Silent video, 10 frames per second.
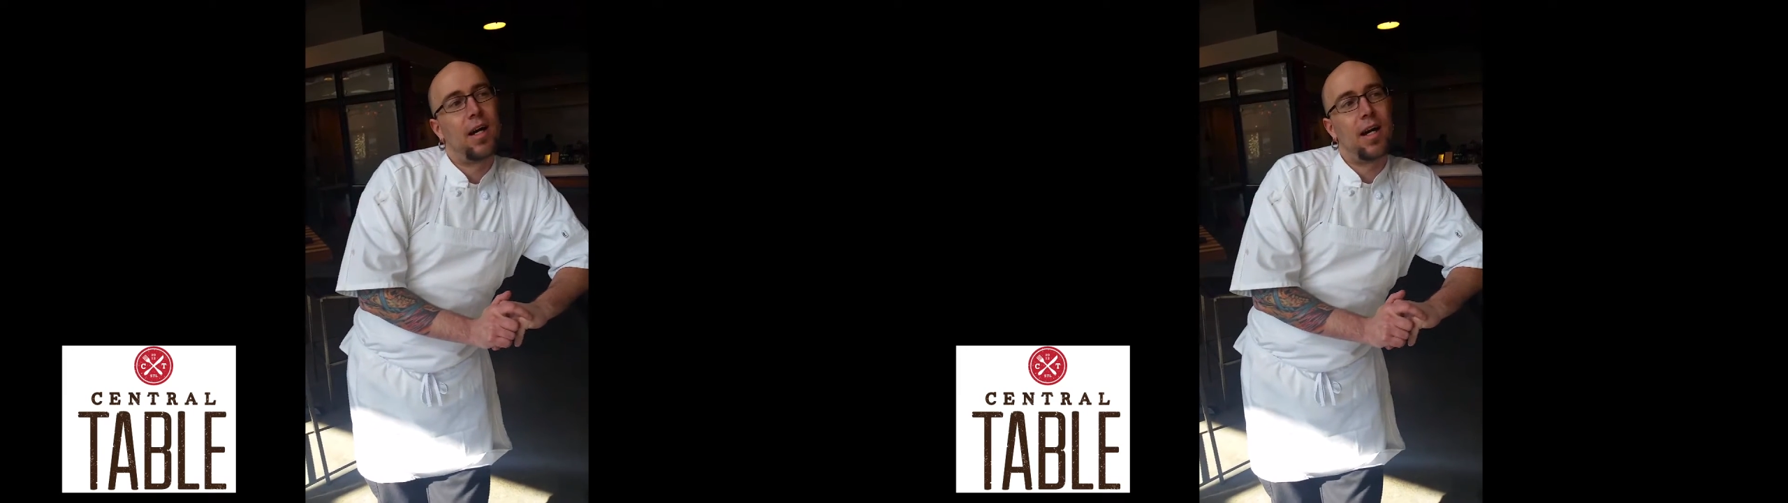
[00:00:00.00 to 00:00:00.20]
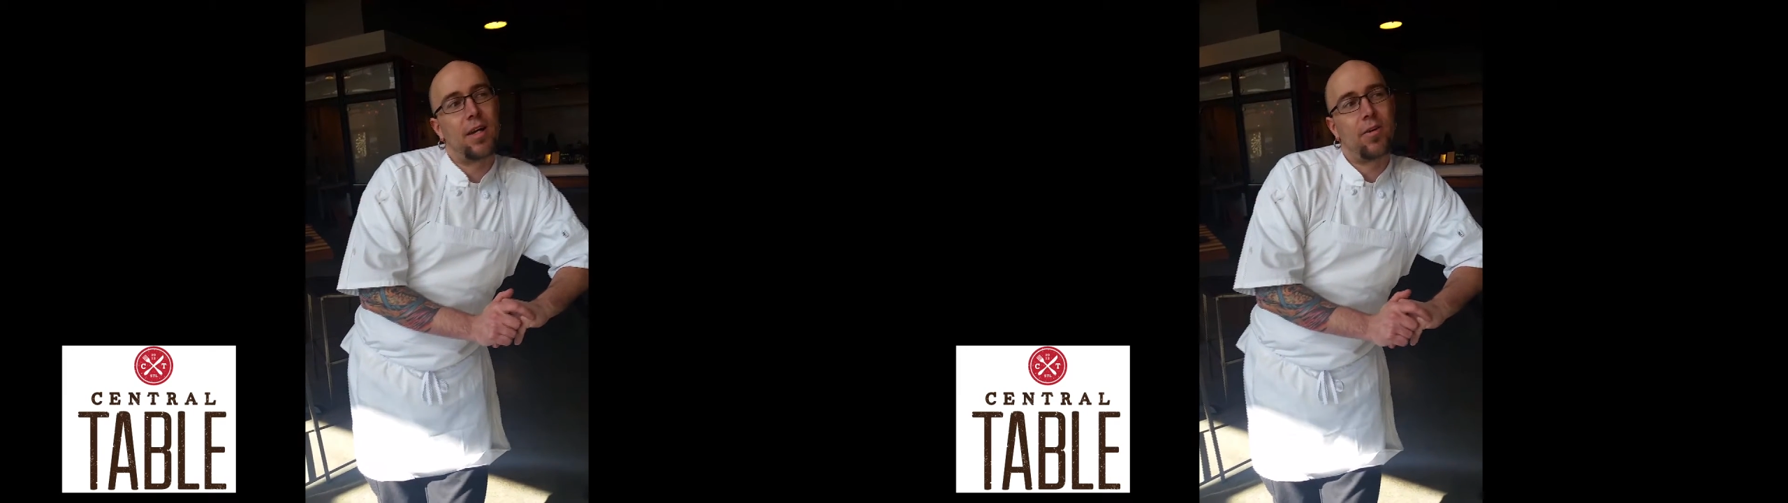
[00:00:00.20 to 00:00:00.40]

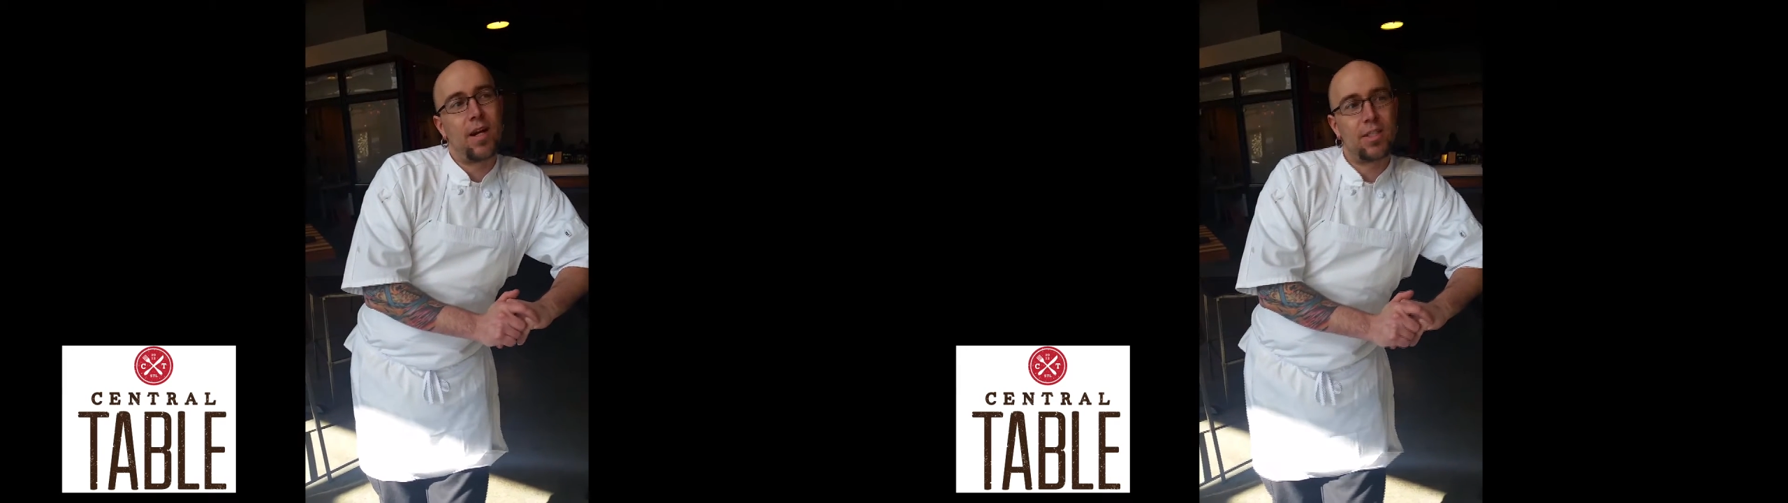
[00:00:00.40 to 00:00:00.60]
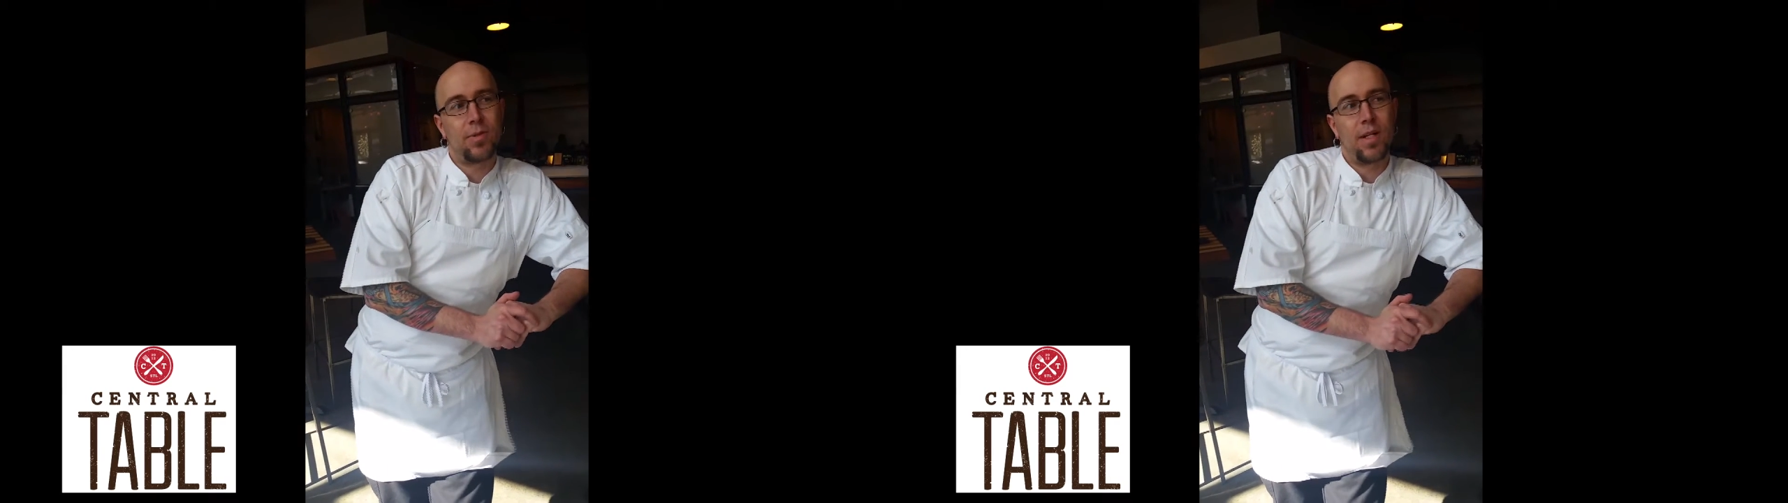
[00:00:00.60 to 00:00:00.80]
I
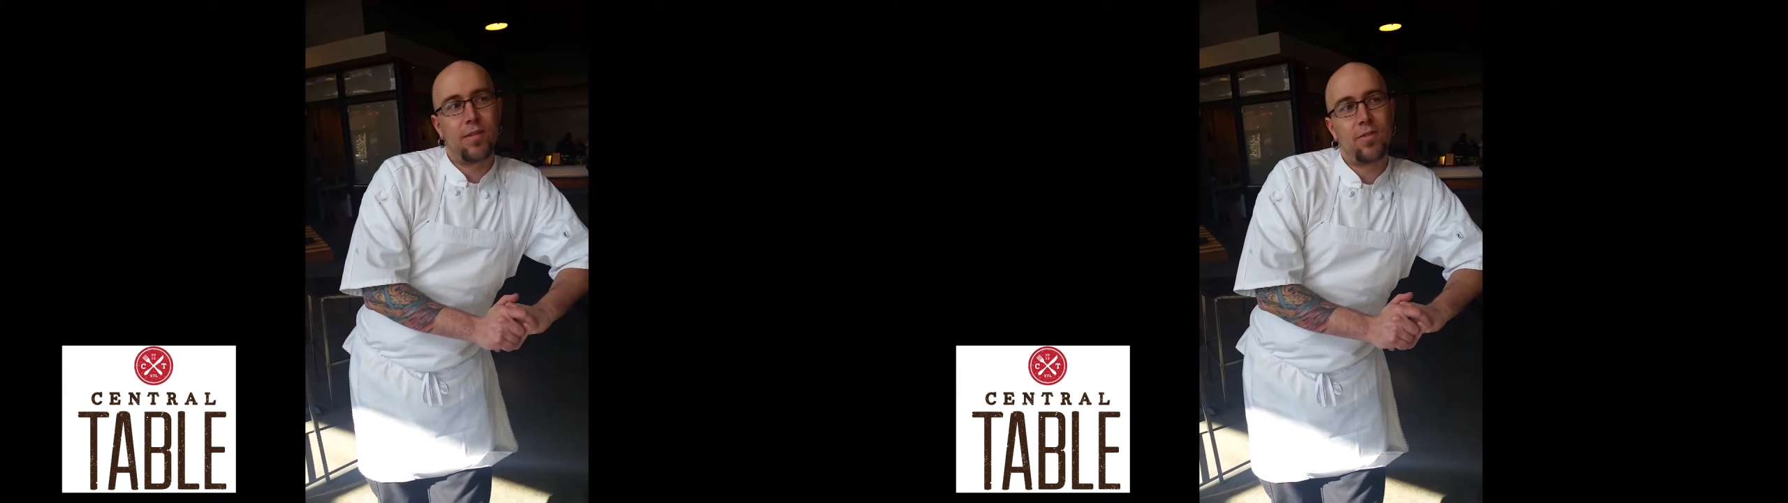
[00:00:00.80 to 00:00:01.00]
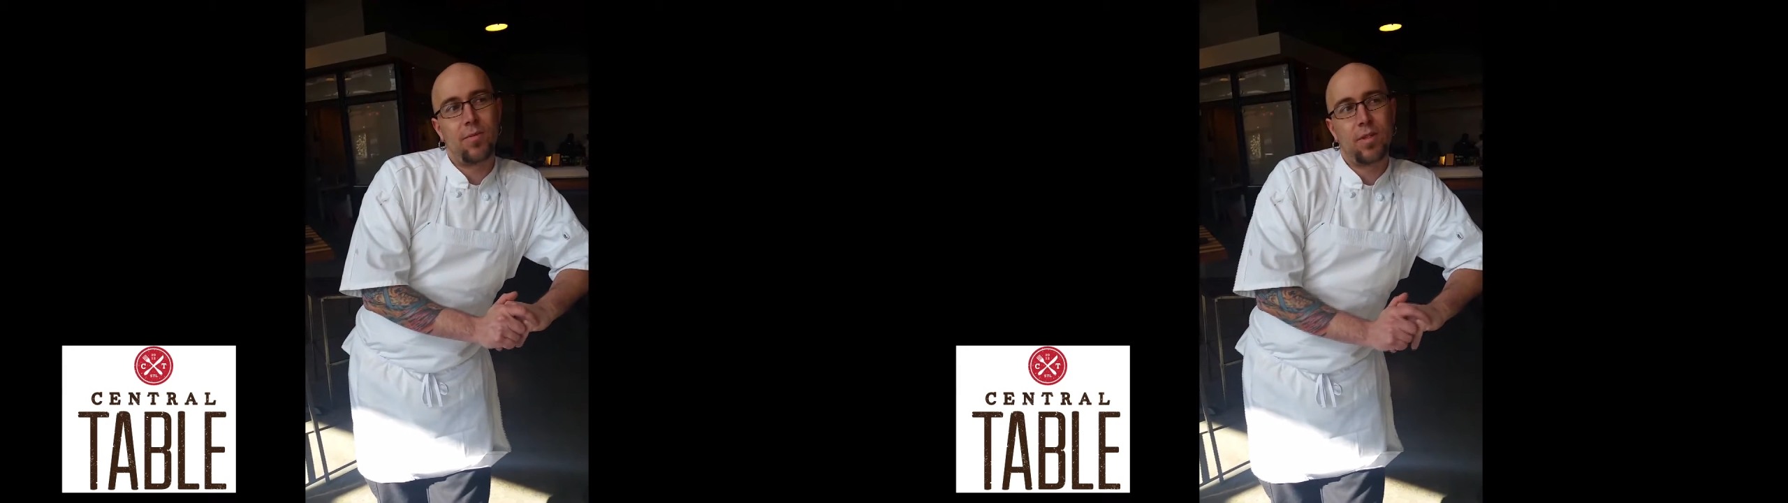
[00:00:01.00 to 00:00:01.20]
graduated
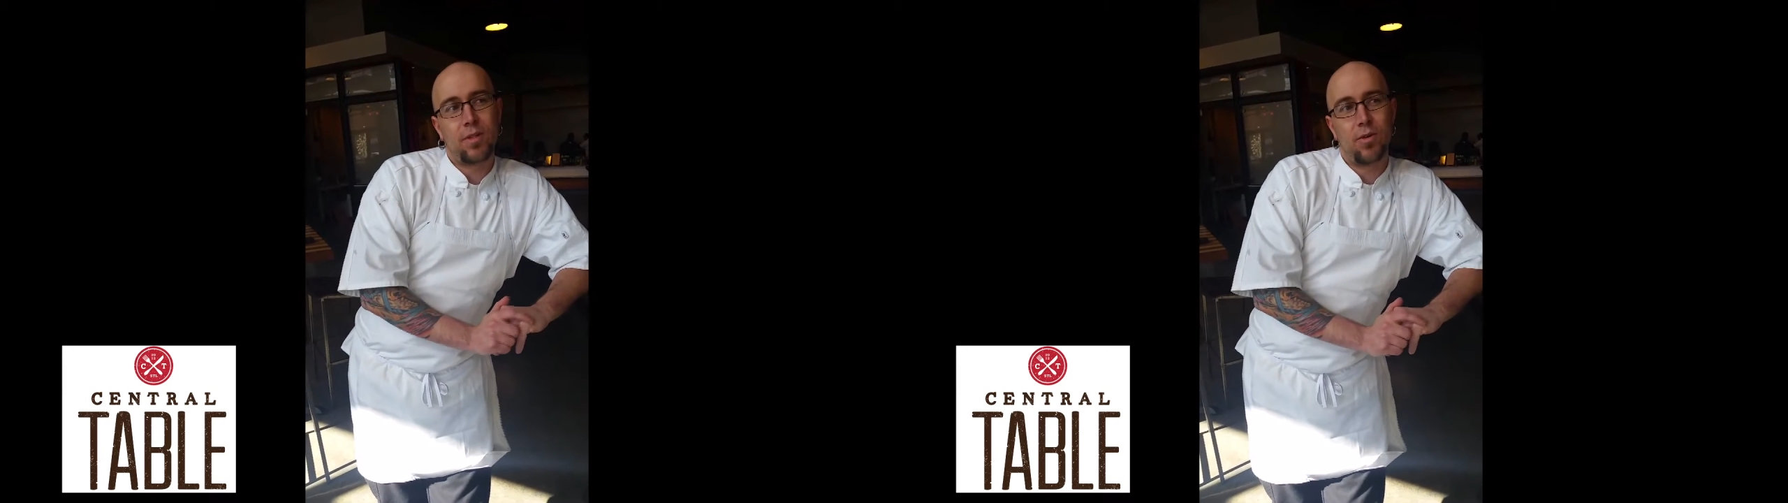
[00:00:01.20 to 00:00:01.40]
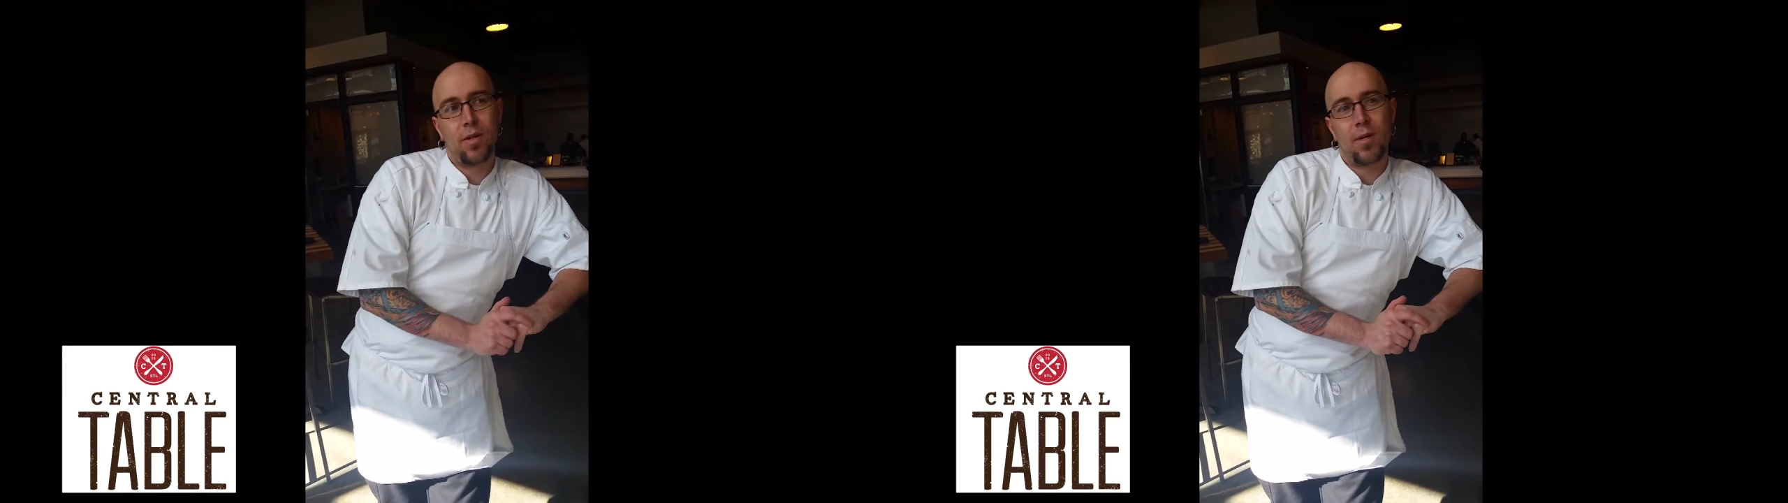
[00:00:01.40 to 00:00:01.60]
from the
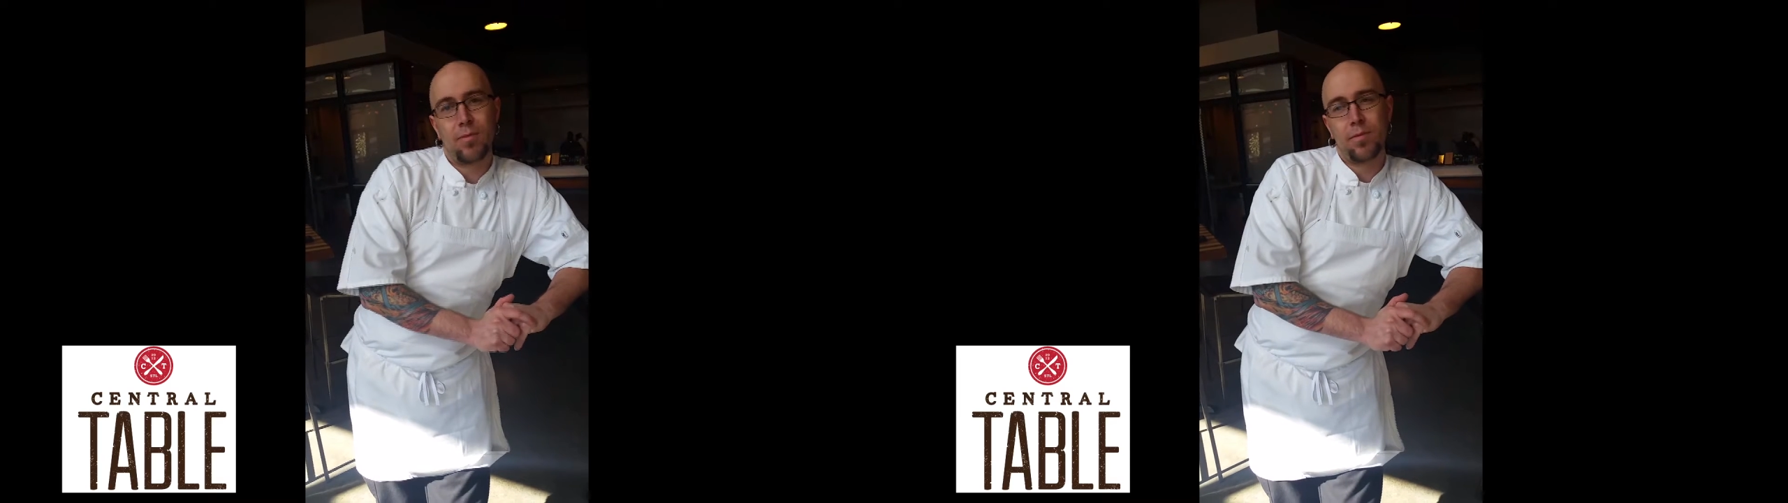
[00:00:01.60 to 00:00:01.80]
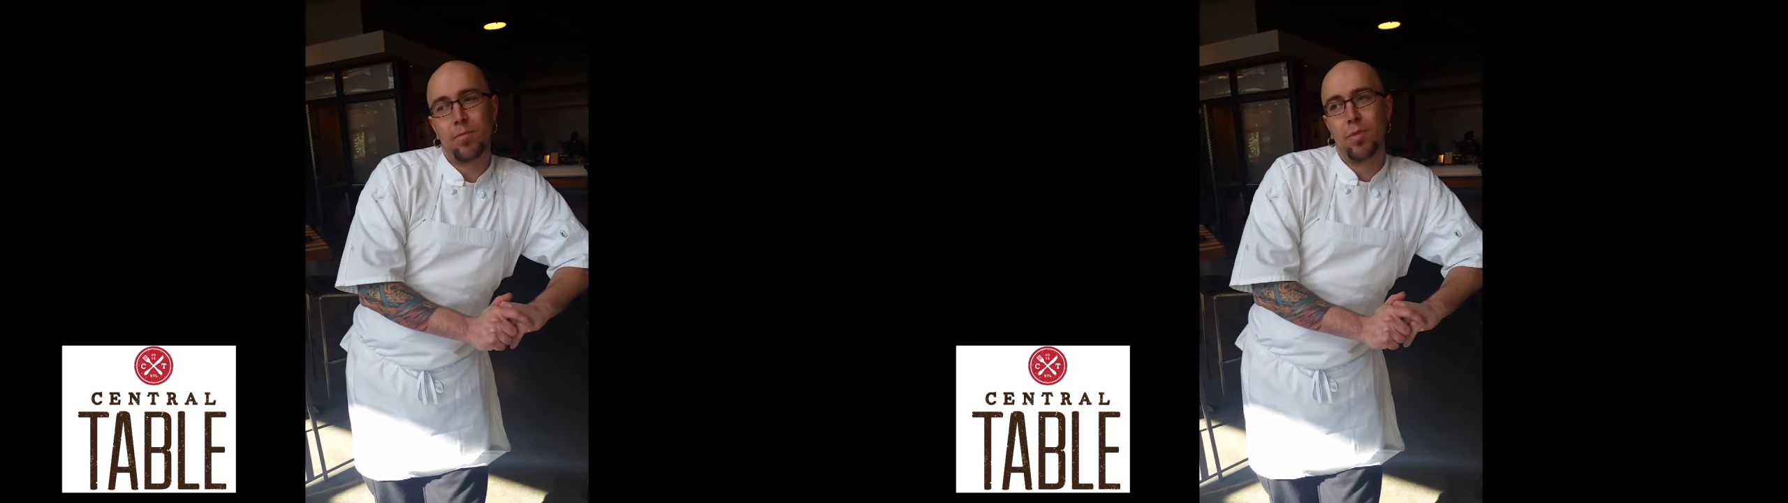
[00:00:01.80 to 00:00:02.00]
Cordon